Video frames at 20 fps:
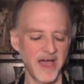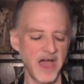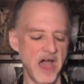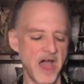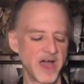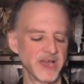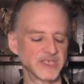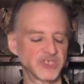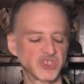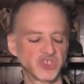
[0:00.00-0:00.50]

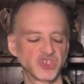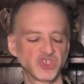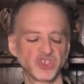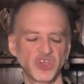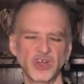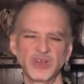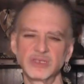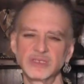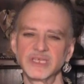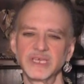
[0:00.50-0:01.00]
Uh,
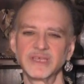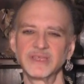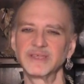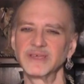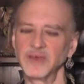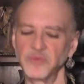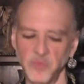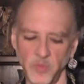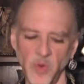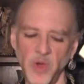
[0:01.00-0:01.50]

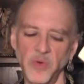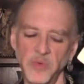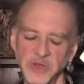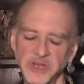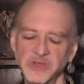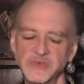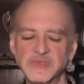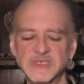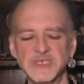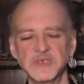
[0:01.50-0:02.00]
certainly, well,
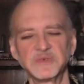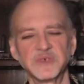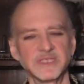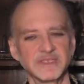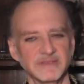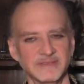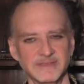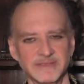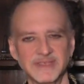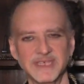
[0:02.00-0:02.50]
when you see
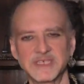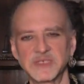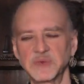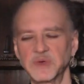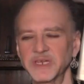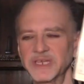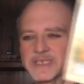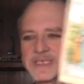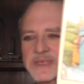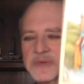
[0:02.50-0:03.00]
what this
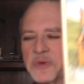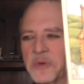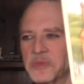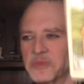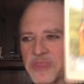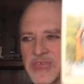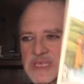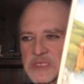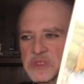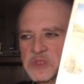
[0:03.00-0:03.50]
one is, uh,
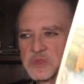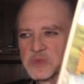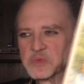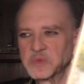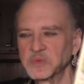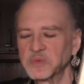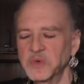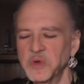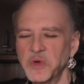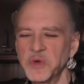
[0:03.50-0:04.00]
this
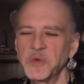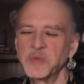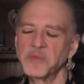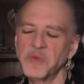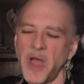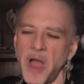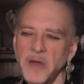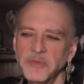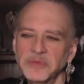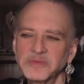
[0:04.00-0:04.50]
will
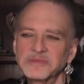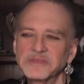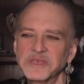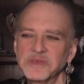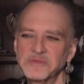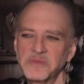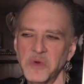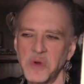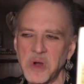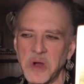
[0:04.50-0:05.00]

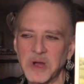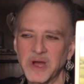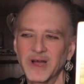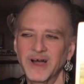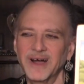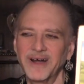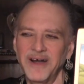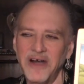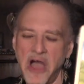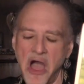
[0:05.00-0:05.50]
probably
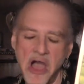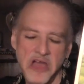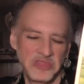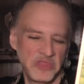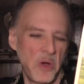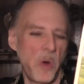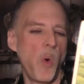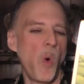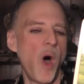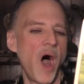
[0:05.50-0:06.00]
more
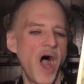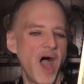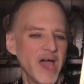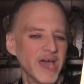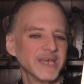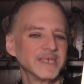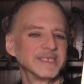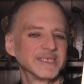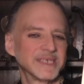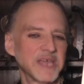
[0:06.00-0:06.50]
on the
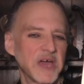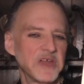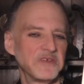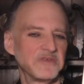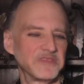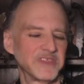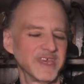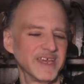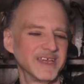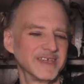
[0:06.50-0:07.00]
wise side
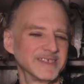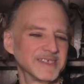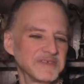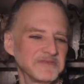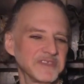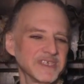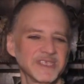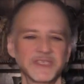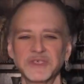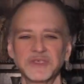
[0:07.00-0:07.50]
of things,
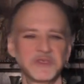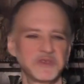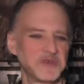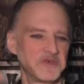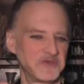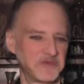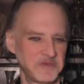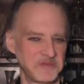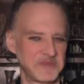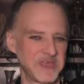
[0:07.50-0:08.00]
if this is
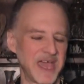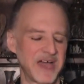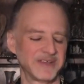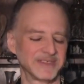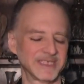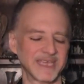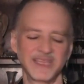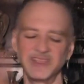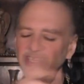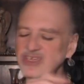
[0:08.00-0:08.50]
you from the
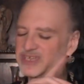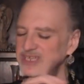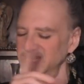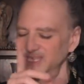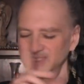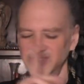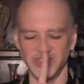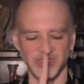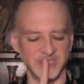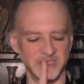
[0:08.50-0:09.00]
outside looking
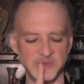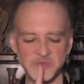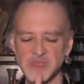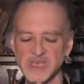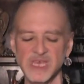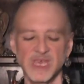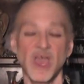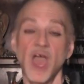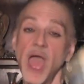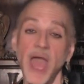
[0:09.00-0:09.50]
in, just
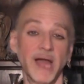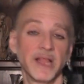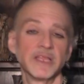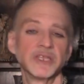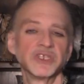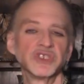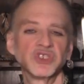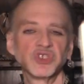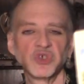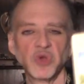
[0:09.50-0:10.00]

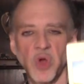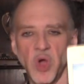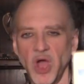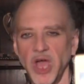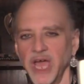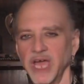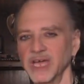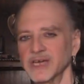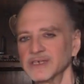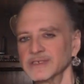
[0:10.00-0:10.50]
Helena
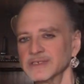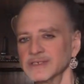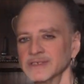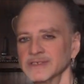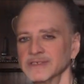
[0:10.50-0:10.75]
Troy,